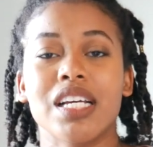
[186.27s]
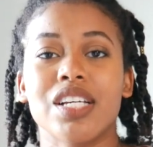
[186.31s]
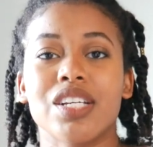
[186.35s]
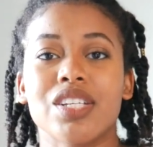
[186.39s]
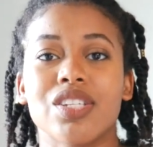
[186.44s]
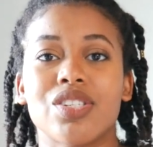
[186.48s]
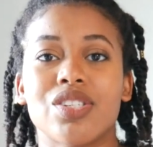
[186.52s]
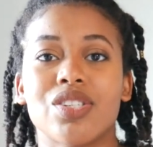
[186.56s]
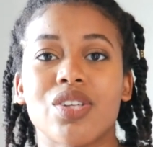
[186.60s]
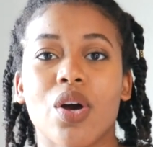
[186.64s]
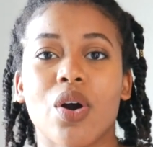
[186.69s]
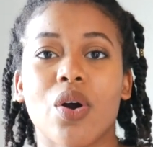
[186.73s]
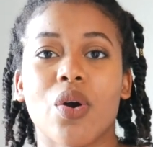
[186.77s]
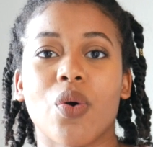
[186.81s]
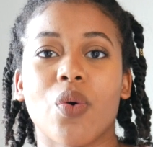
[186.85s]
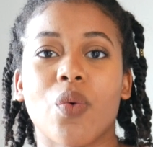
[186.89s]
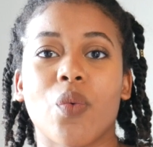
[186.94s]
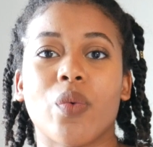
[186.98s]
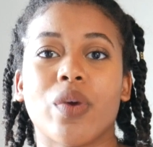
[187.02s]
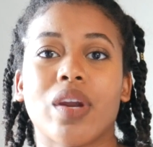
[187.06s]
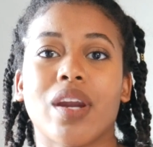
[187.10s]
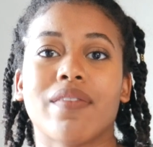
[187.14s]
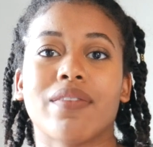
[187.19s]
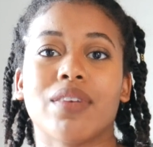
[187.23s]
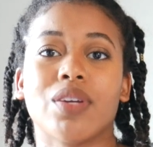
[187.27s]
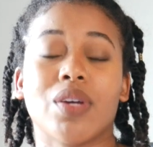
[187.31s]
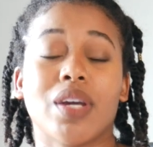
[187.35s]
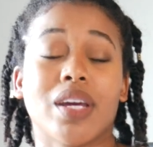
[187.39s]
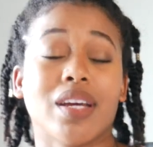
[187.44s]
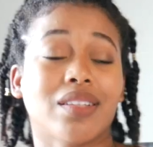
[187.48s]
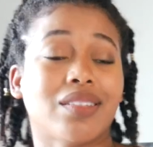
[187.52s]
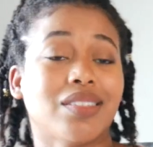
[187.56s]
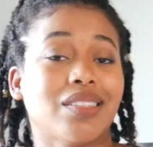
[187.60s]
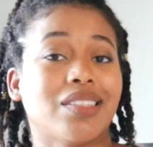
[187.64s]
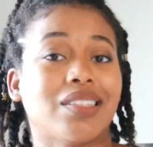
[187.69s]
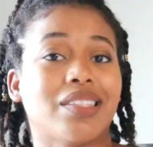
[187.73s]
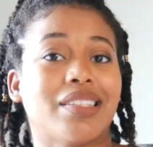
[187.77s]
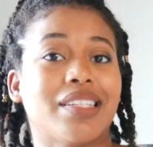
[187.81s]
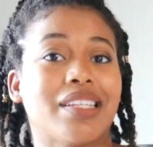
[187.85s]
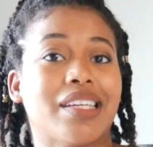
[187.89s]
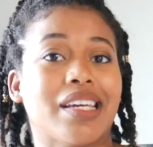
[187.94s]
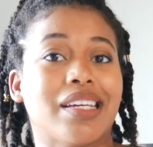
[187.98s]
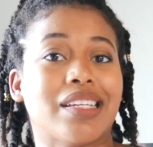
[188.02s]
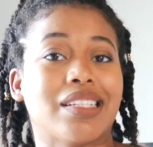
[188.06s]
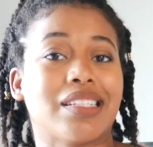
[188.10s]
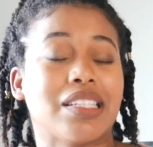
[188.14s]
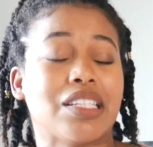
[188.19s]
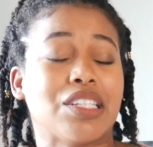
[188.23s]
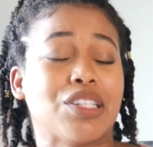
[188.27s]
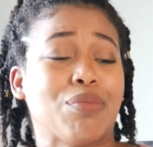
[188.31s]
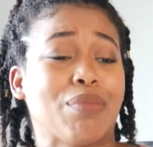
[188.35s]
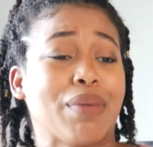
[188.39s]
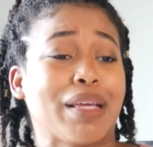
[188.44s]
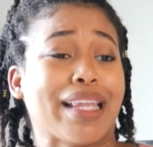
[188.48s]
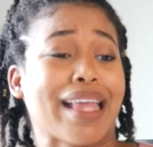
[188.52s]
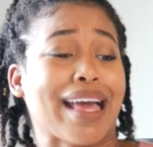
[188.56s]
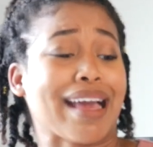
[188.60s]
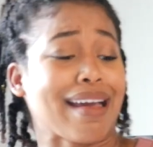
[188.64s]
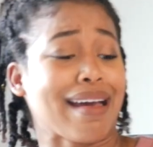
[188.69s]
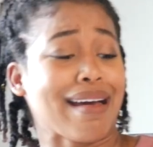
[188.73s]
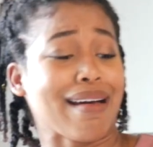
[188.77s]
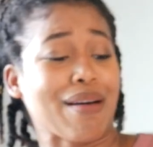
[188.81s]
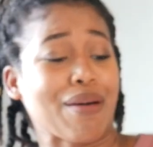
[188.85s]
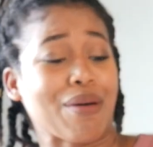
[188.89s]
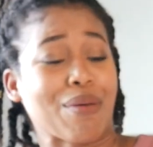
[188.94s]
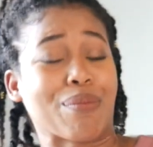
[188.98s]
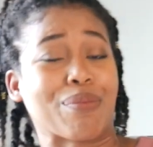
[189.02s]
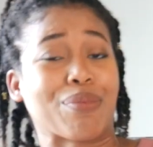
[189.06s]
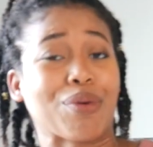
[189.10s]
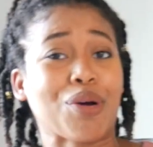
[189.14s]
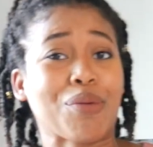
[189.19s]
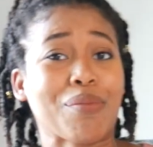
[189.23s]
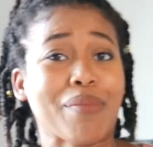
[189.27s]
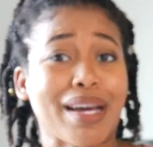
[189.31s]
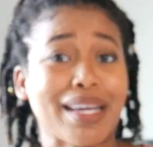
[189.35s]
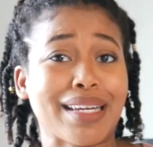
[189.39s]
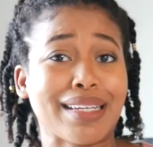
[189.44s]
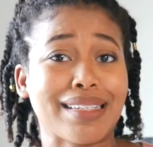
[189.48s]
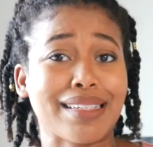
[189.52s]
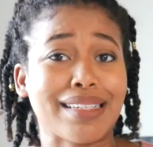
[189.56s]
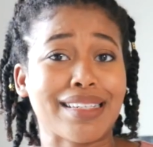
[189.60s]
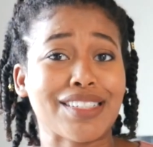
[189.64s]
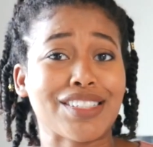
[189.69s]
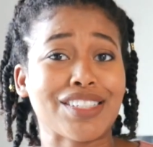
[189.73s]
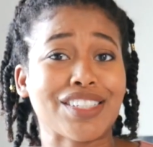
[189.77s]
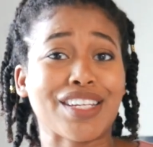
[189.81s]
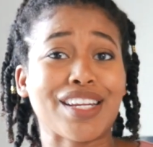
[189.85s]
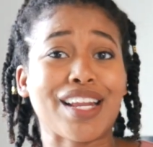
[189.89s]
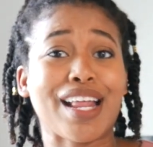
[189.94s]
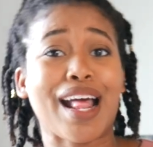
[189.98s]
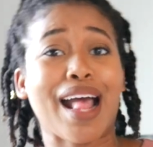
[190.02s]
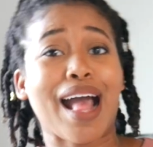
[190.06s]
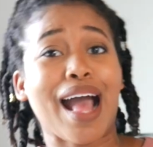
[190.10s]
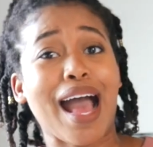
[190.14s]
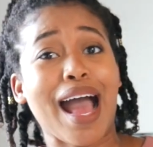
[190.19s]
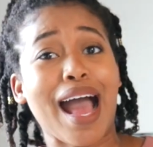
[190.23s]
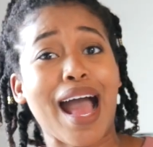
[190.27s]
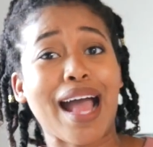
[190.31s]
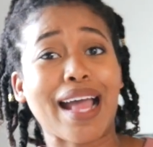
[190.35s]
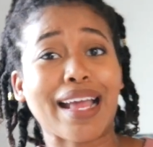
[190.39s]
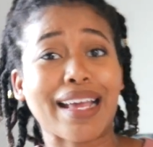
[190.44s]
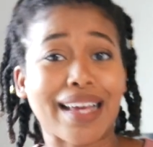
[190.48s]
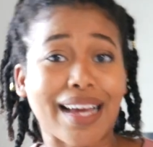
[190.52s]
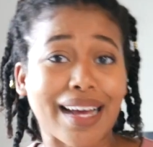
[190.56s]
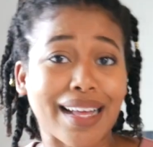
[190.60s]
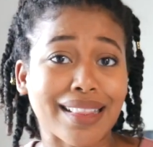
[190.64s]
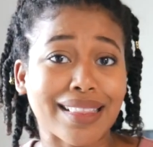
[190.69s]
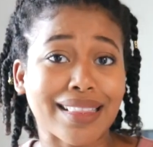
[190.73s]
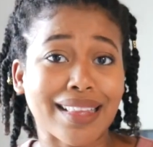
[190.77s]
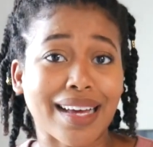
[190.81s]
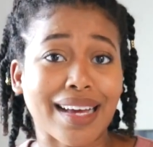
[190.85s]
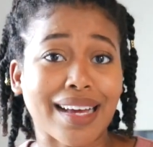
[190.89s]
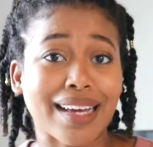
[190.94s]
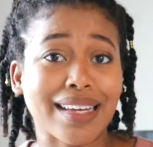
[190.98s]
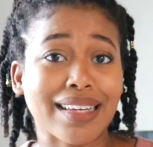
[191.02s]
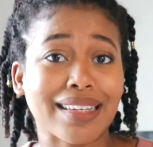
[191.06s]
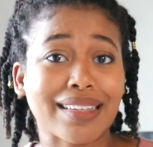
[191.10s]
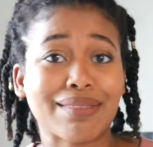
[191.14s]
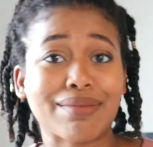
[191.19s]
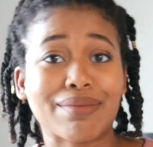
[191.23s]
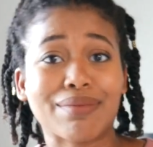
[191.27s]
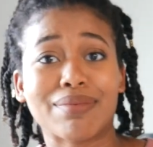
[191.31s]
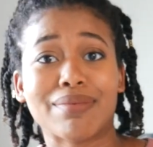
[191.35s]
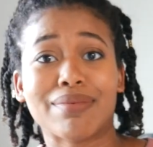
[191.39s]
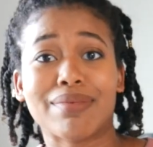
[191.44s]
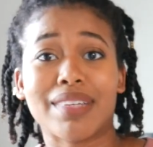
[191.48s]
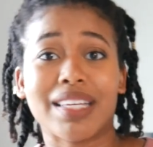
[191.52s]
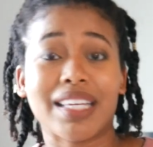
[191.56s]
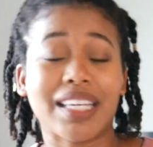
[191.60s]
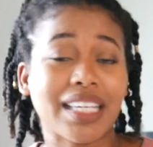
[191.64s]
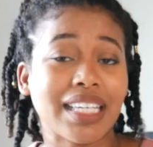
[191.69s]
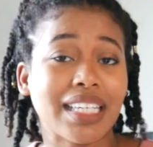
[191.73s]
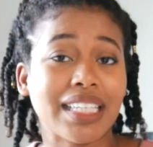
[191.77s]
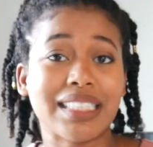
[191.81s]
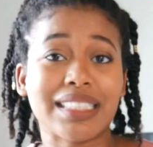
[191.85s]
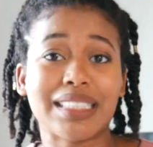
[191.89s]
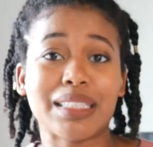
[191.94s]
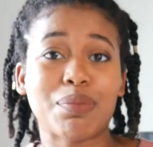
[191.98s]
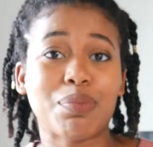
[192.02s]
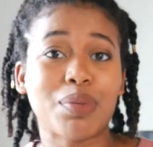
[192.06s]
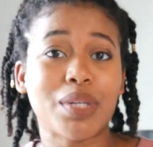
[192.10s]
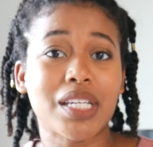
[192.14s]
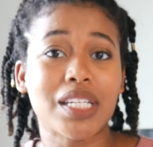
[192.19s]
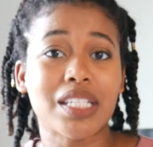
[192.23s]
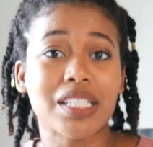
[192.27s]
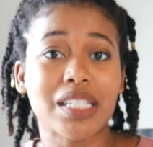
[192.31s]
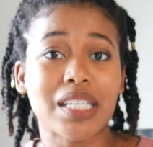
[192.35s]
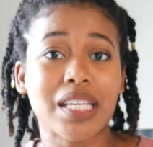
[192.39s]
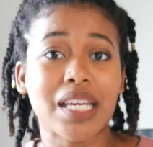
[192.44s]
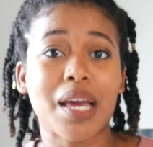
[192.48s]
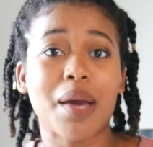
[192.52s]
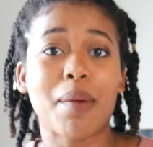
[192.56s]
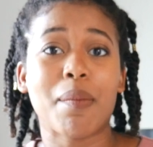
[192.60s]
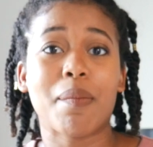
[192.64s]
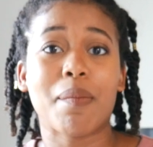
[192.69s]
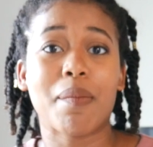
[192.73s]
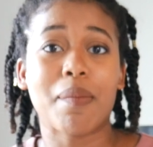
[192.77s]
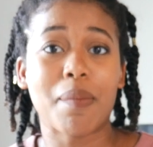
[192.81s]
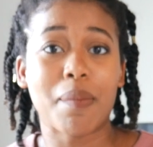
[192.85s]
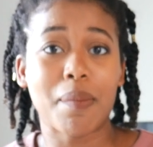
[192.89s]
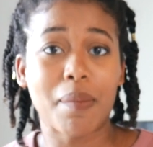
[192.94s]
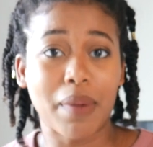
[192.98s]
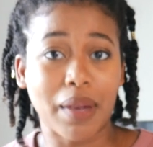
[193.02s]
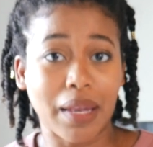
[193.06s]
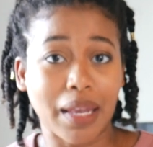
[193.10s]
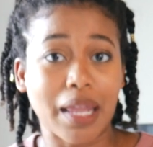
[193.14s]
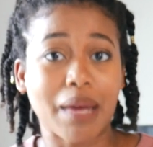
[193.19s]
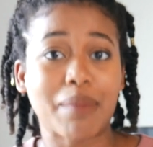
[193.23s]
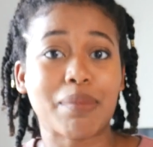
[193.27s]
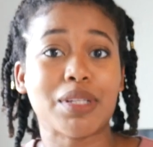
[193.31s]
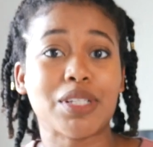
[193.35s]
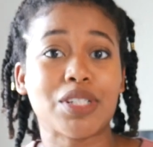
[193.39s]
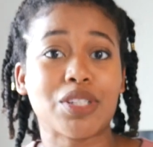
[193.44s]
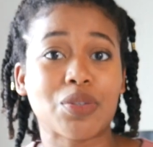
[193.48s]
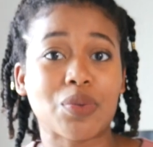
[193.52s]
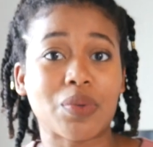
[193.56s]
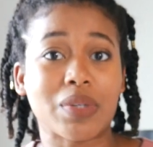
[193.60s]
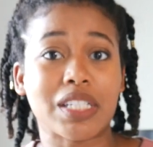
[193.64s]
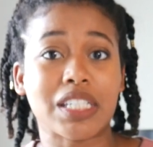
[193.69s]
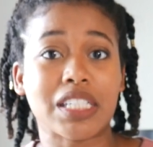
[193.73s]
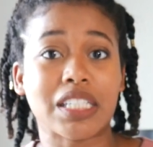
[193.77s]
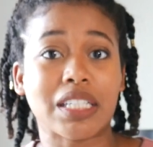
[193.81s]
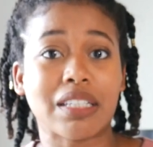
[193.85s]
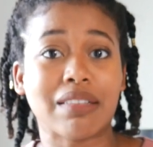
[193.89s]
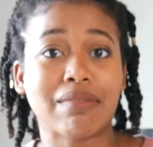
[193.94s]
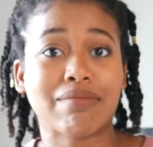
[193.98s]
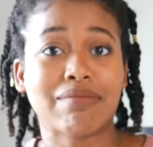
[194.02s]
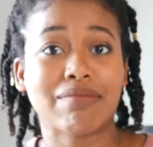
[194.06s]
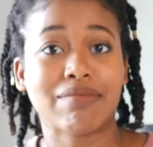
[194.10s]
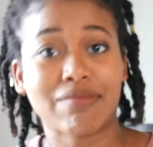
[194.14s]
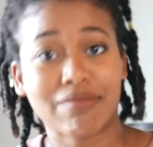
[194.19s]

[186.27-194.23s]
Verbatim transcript: So whenever you get to the DAT, you'll be like, oh, bromide addition, I got that. Easy peasy, lemon squeezy.